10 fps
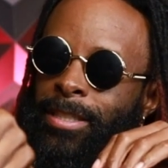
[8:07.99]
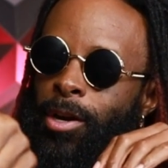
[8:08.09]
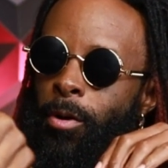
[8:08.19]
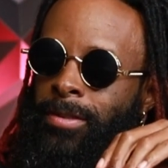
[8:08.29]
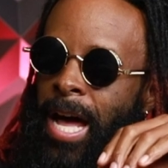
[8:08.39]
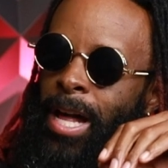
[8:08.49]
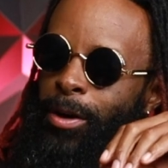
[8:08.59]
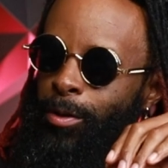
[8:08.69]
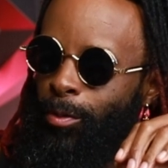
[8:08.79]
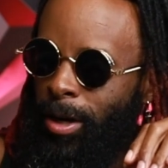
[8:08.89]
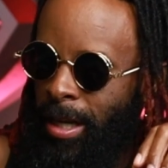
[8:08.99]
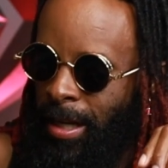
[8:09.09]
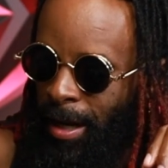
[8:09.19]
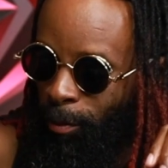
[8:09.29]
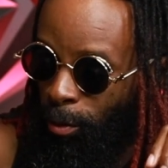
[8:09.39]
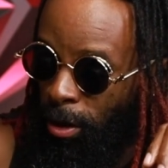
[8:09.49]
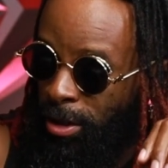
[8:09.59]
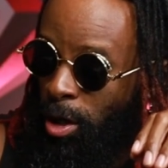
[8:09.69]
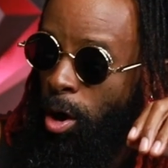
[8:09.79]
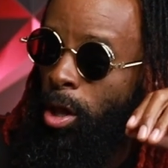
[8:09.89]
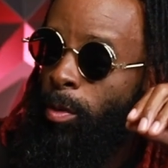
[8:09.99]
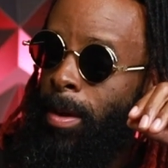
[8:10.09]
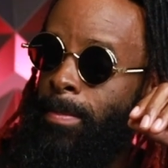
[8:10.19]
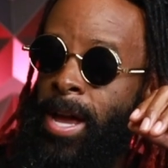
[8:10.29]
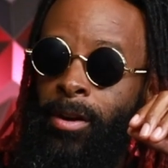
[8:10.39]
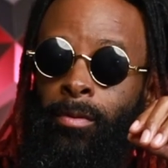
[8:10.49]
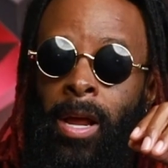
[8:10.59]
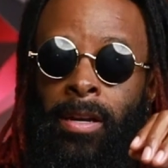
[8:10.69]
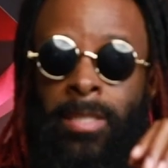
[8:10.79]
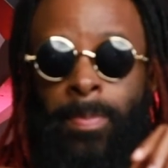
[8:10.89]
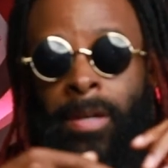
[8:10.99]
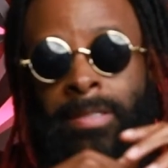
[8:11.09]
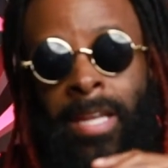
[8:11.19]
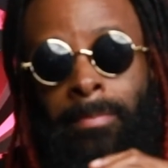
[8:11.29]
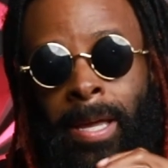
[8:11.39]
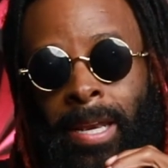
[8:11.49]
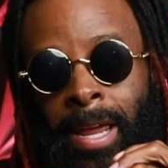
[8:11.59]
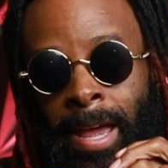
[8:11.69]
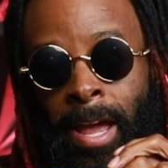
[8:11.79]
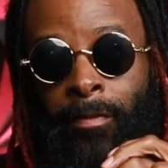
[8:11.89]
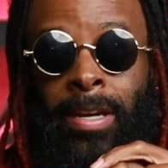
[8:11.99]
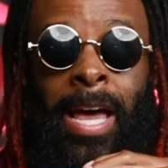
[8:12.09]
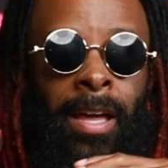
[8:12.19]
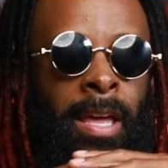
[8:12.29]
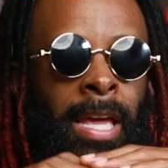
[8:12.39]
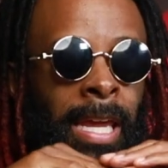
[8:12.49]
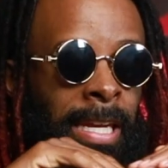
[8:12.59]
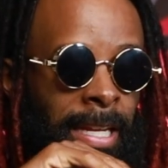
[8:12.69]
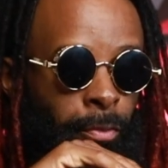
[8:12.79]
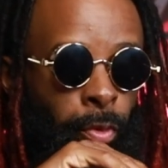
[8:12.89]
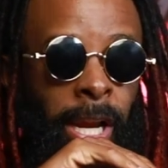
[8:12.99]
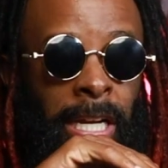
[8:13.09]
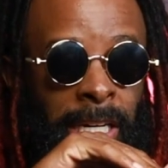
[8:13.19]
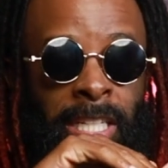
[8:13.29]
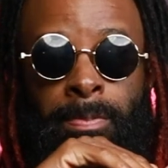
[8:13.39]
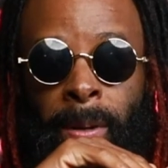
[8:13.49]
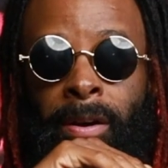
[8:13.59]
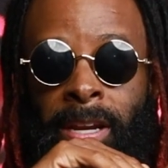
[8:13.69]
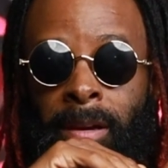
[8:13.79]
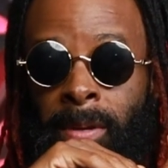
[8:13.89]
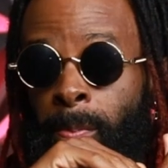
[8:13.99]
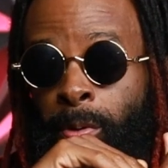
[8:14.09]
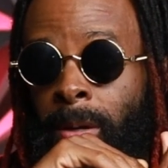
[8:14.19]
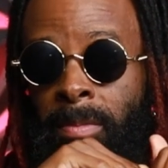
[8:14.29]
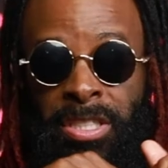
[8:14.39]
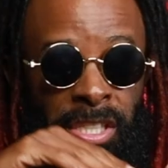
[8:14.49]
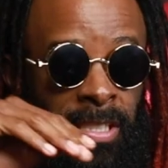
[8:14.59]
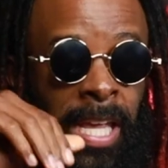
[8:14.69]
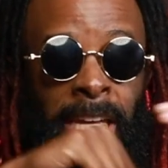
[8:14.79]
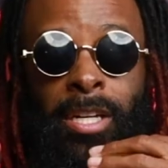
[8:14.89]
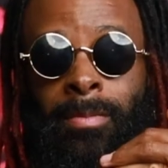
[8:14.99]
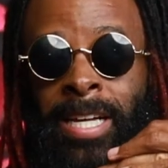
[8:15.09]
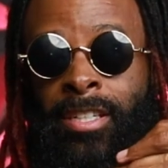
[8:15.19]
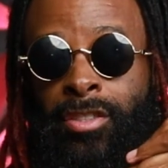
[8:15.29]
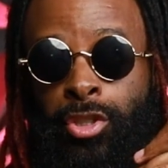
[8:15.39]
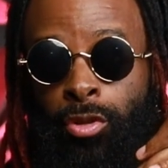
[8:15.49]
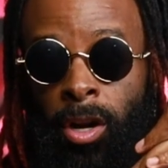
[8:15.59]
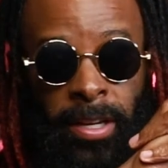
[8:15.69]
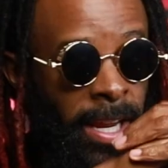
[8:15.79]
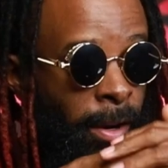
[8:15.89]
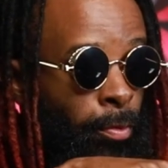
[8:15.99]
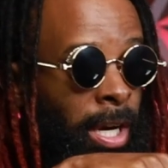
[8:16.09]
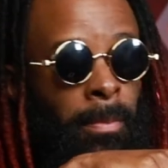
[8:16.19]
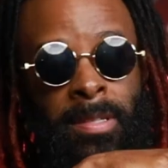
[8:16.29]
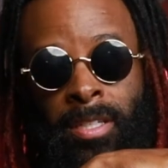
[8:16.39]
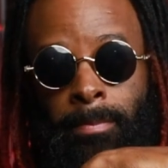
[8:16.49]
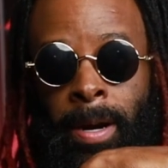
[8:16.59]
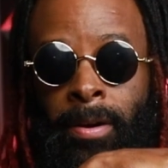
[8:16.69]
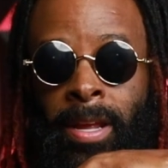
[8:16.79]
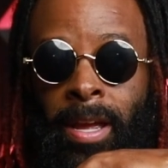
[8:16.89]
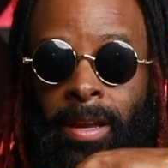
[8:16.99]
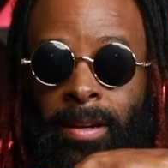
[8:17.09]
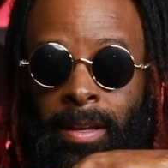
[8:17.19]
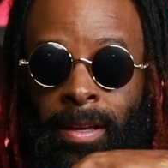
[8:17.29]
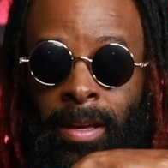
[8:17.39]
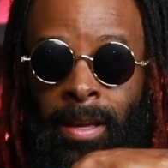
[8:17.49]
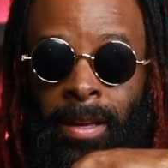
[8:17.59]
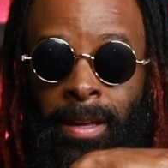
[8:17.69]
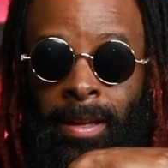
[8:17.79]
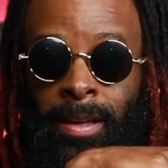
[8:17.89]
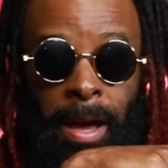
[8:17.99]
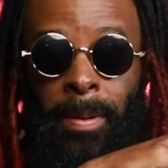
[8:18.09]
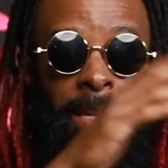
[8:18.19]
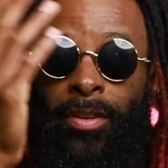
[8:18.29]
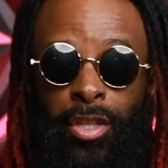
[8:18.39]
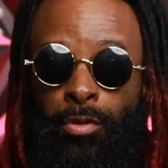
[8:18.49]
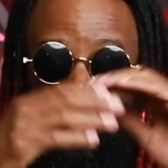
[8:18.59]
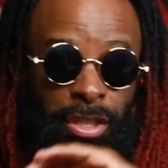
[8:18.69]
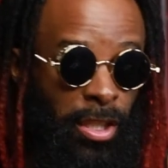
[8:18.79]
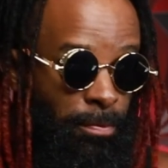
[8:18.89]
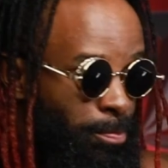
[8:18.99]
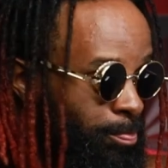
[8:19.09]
goes out of the ring and runs all the way back around and spears that man in half. And he didn't regularly spear him. He pretty much just hit him like a truck and he ran him into the barricade. I mean, the dude just